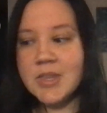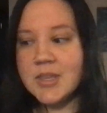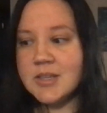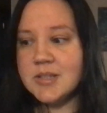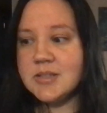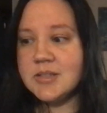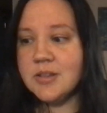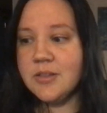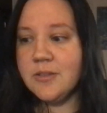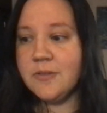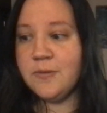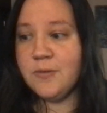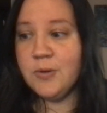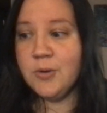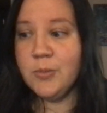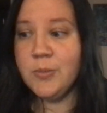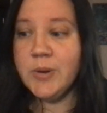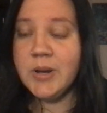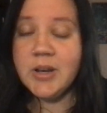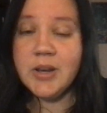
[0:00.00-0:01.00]
So the
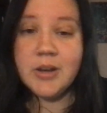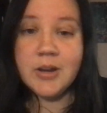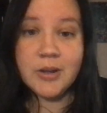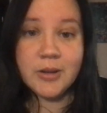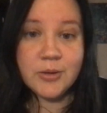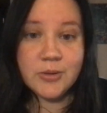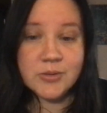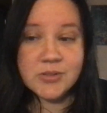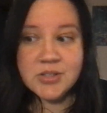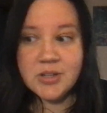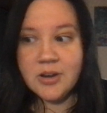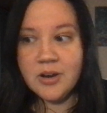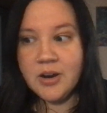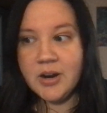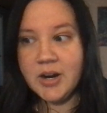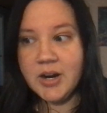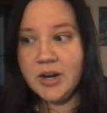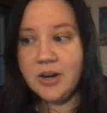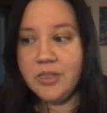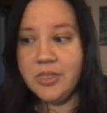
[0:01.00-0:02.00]
4 windows
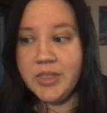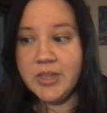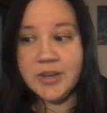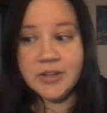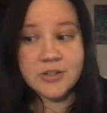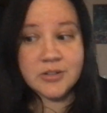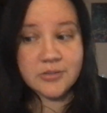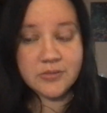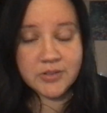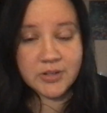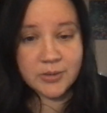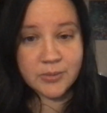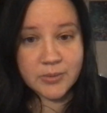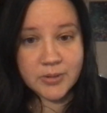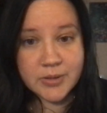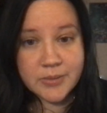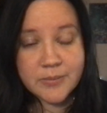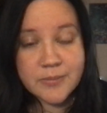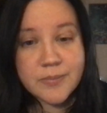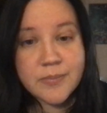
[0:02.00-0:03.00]
are the
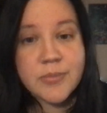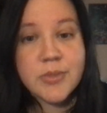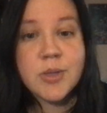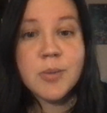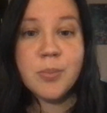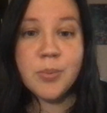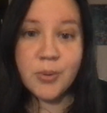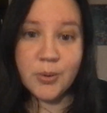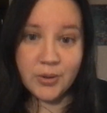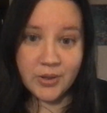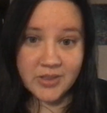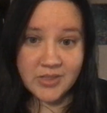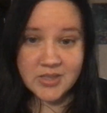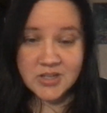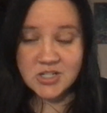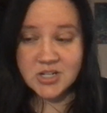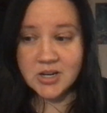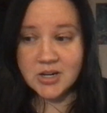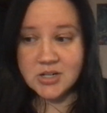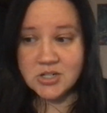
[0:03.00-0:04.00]
interviewer, the bull in the
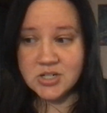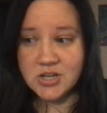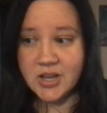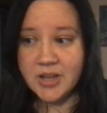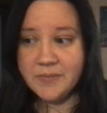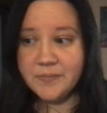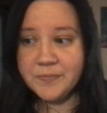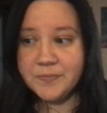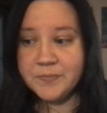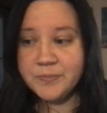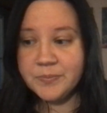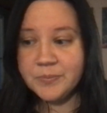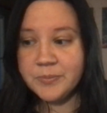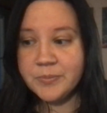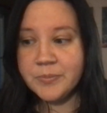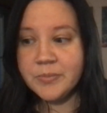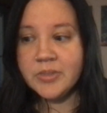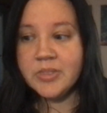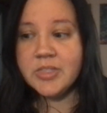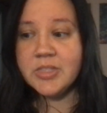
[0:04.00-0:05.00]
china shop,
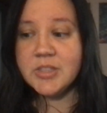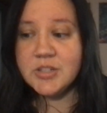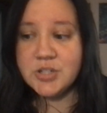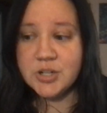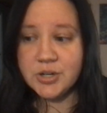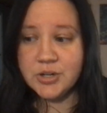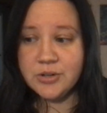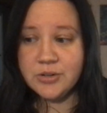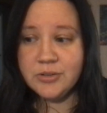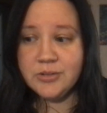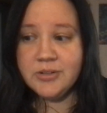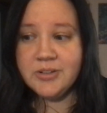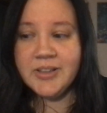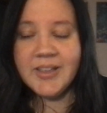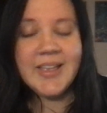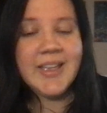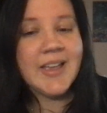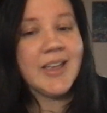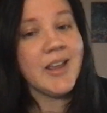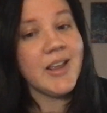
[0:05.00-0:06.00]
the turtle,
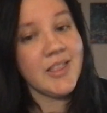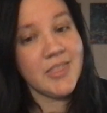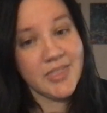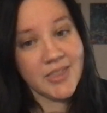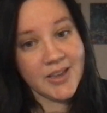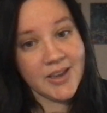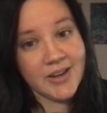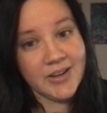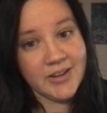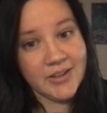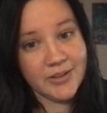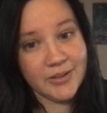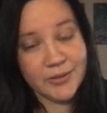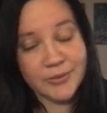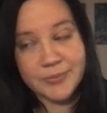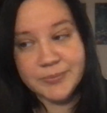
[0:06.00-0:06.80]
and the ideal.